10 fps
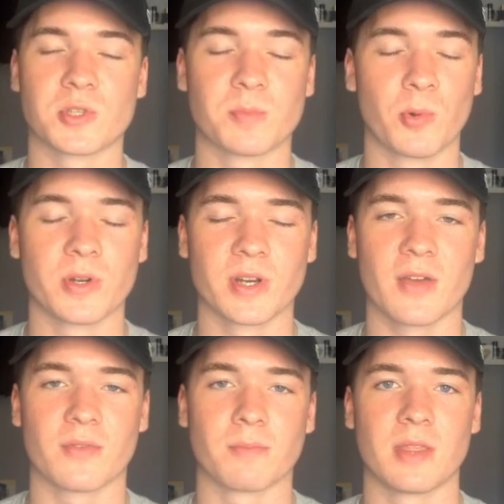Sporting
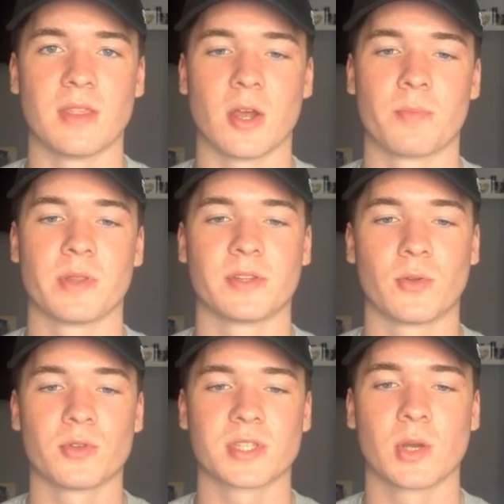haven't been there, but they
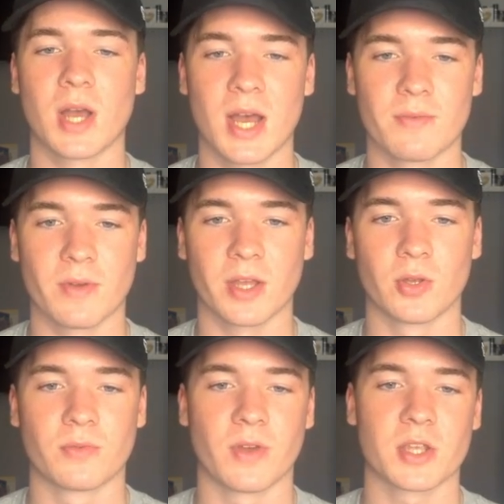do still have a
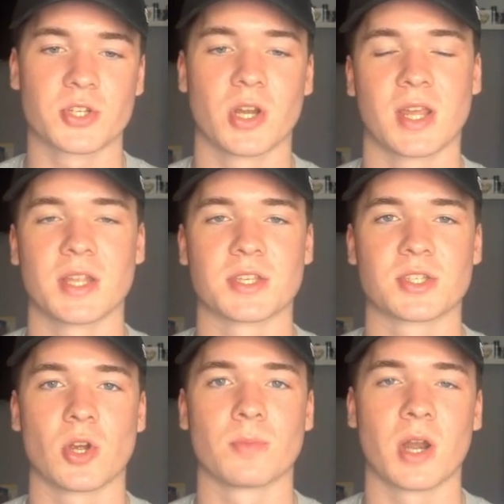good fixture against
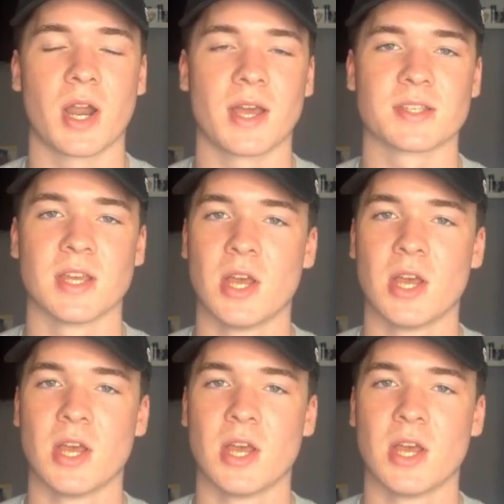Sturm Graz.